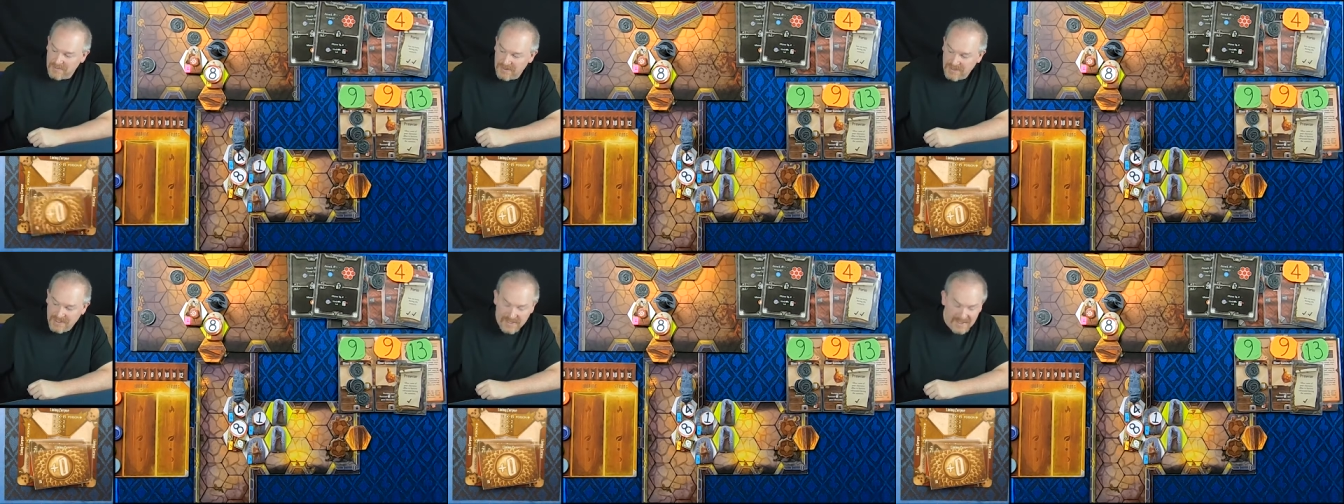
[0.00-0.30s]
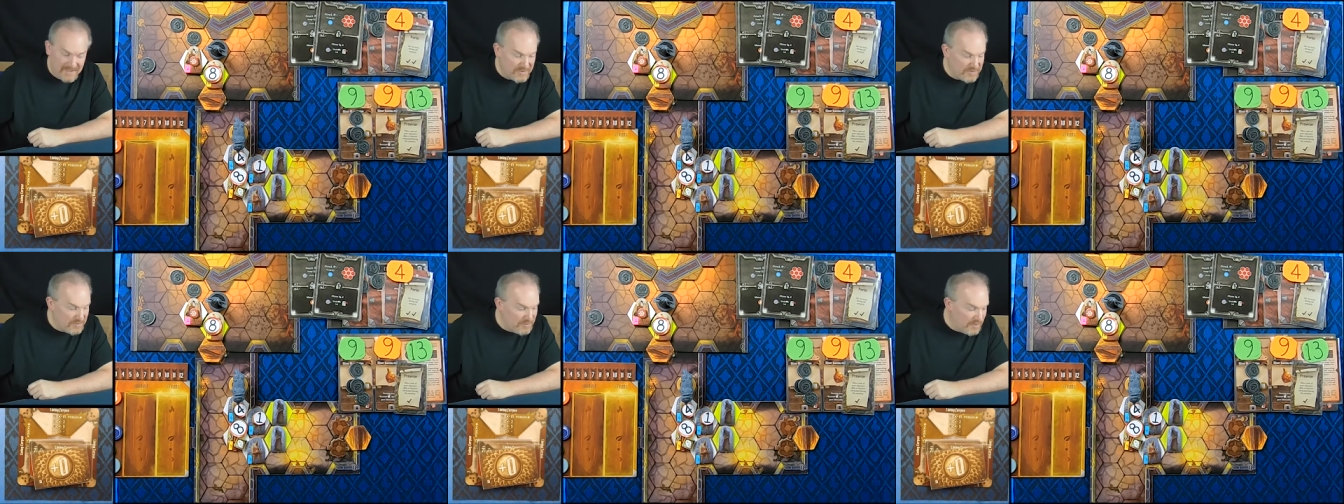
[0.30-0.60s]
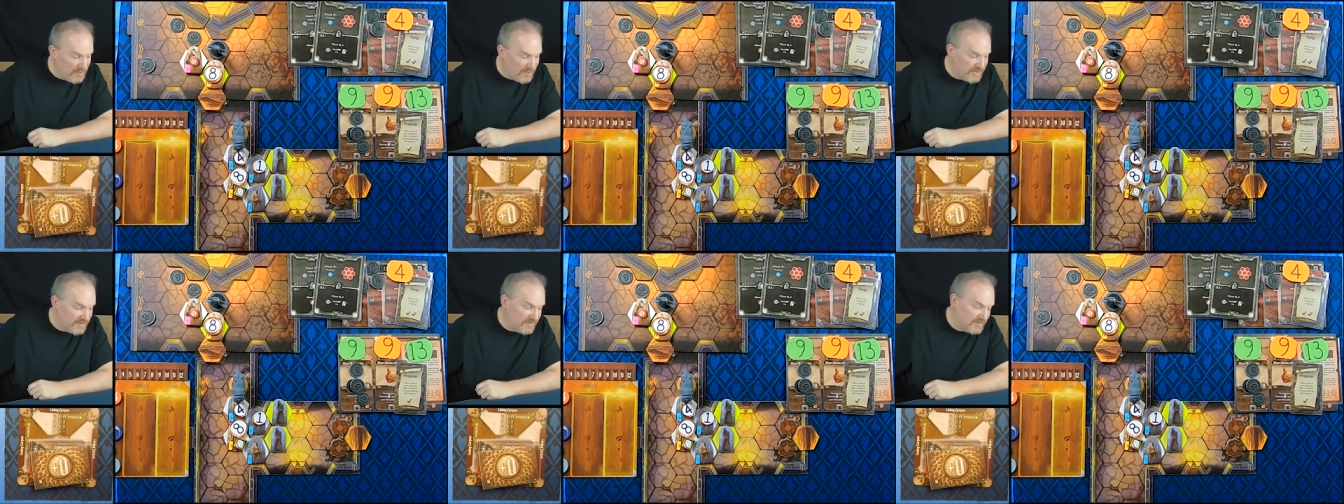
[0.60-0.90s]
He's
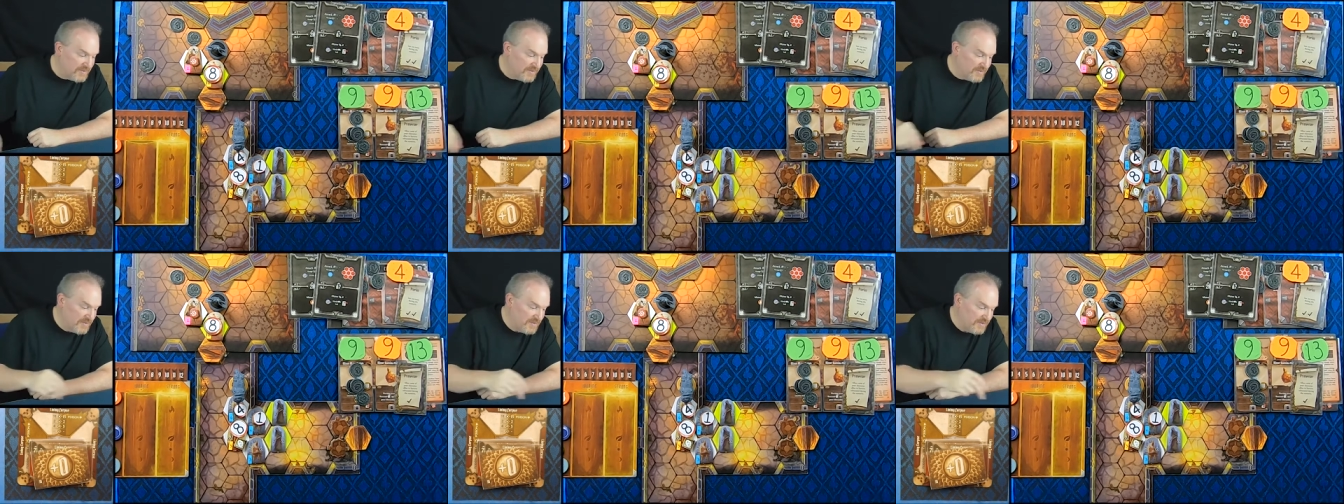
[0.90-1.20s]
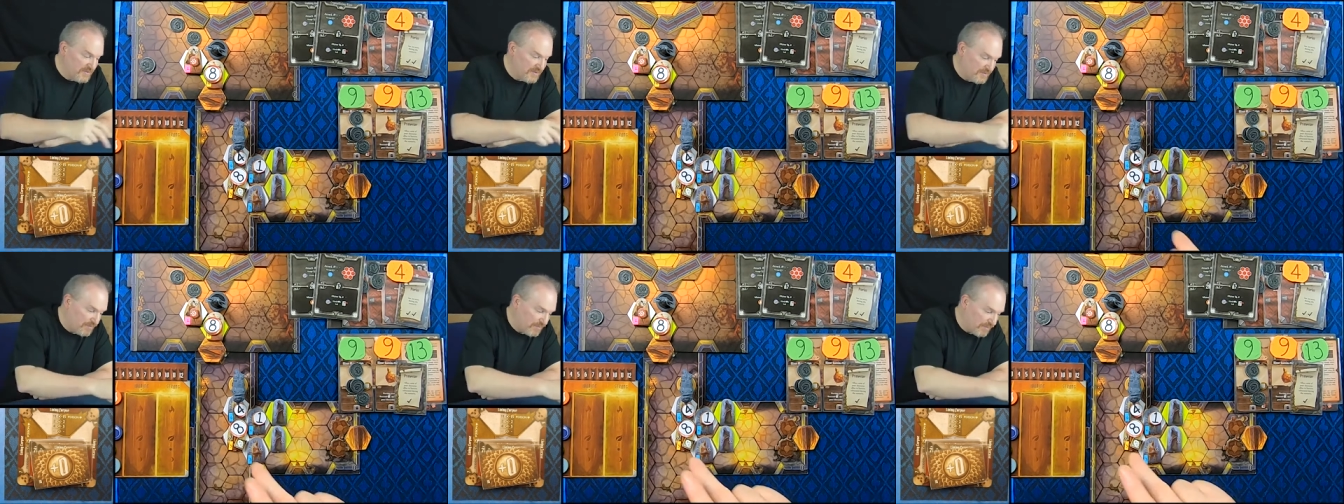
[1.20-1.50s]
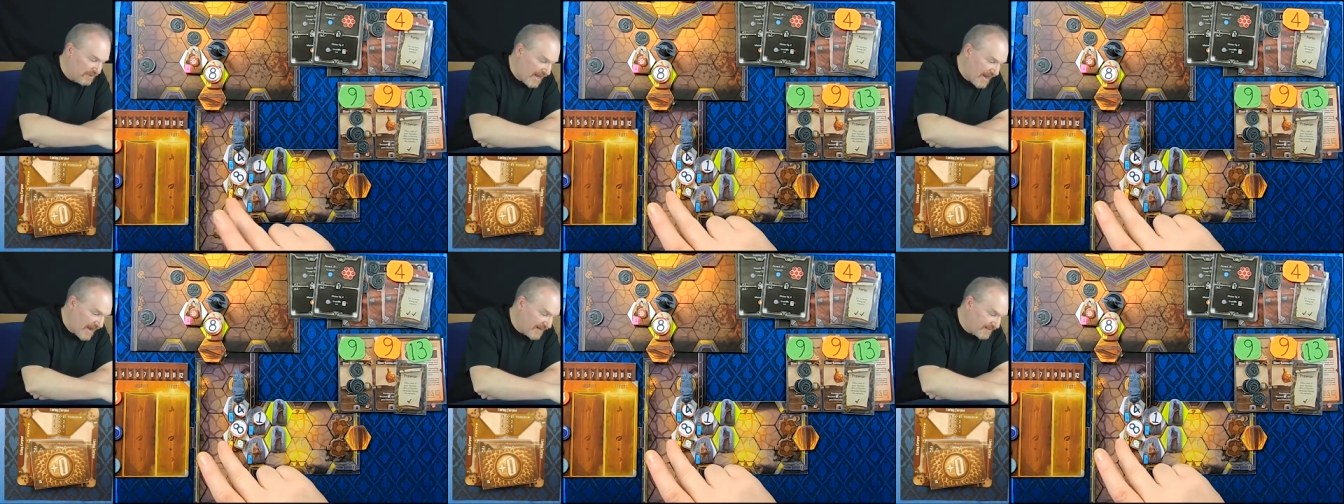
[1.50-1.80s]
poisoned.
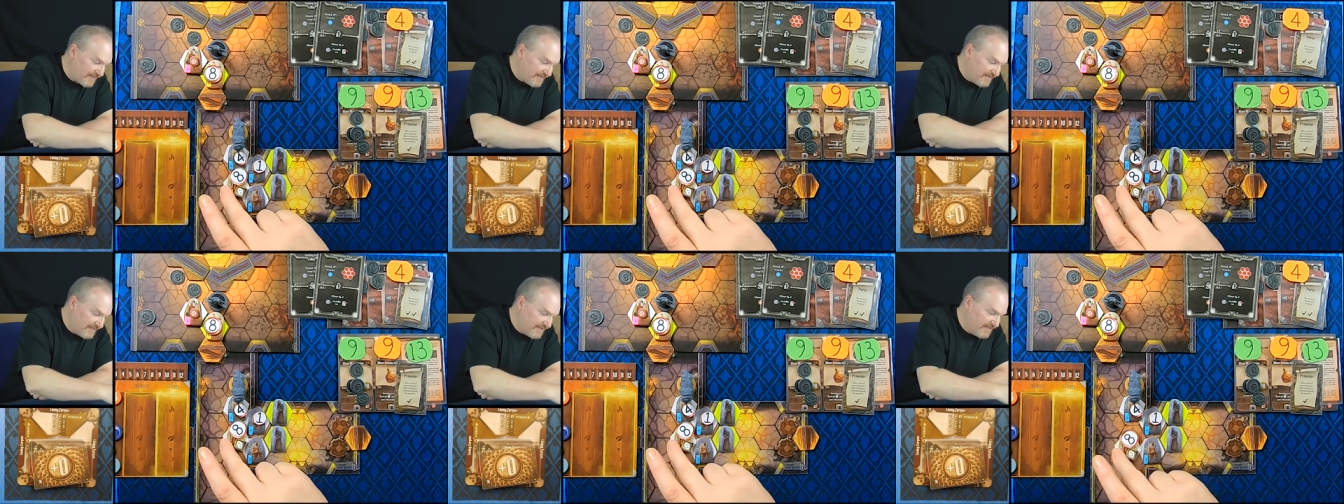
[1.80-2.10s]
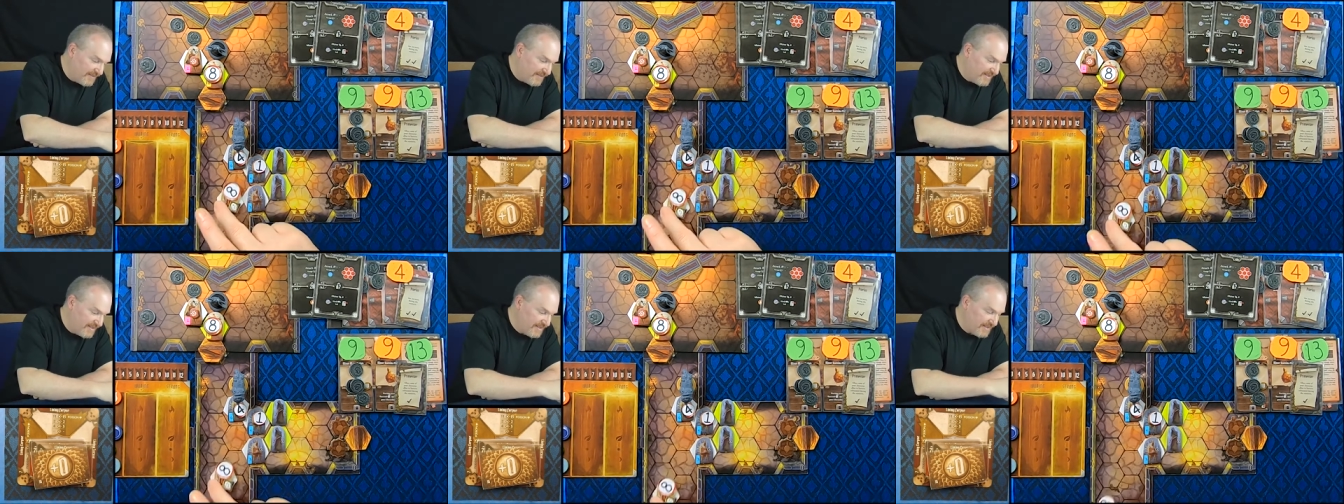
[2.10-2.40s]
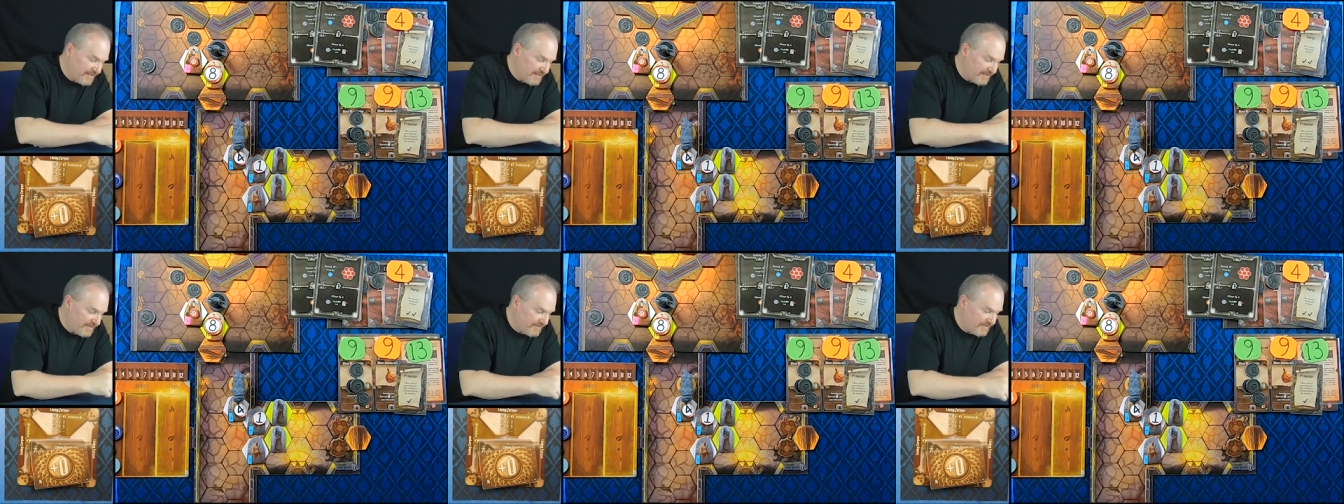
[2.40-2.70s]
Splat.
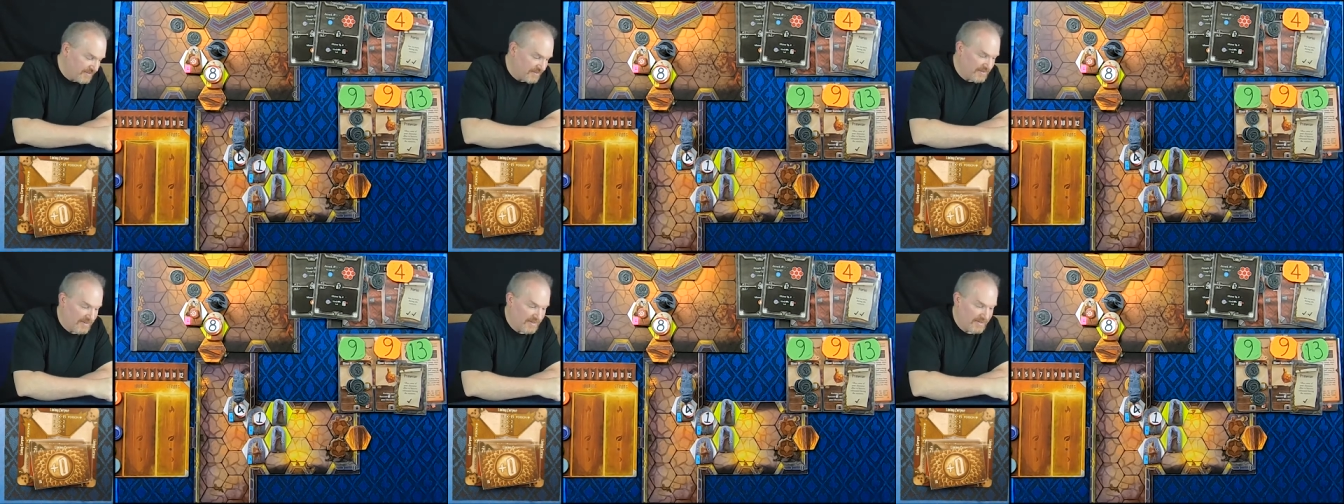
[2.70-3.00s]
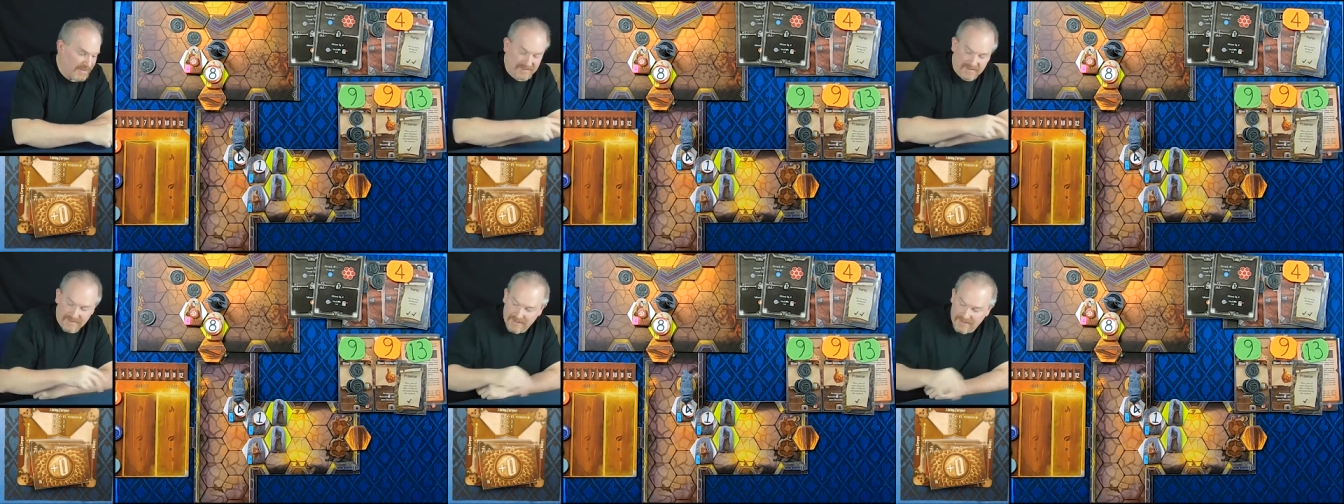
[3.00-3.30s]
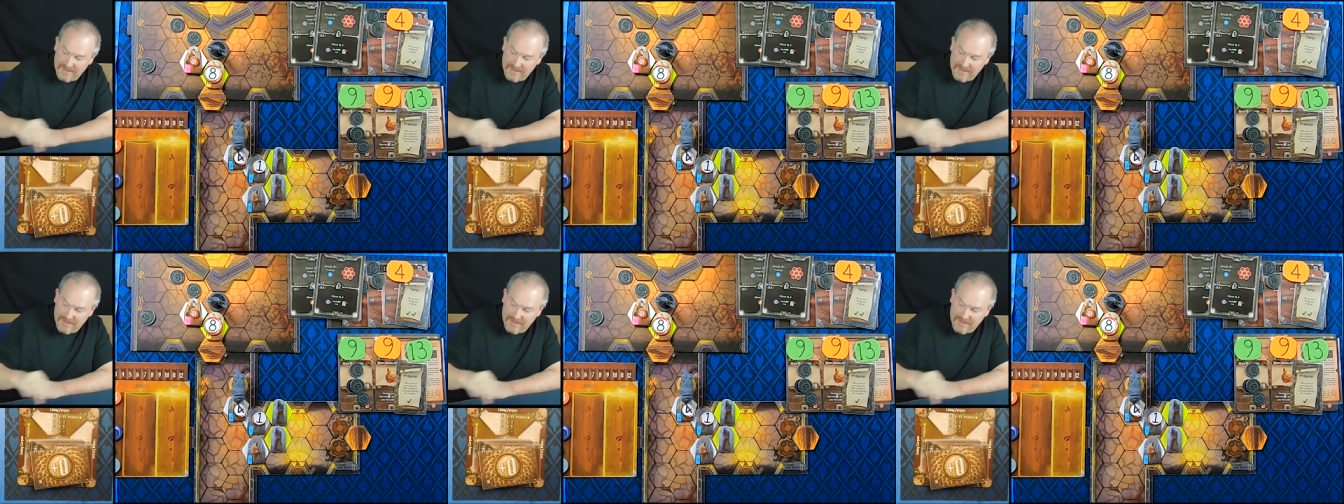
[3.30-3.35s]
He's gone.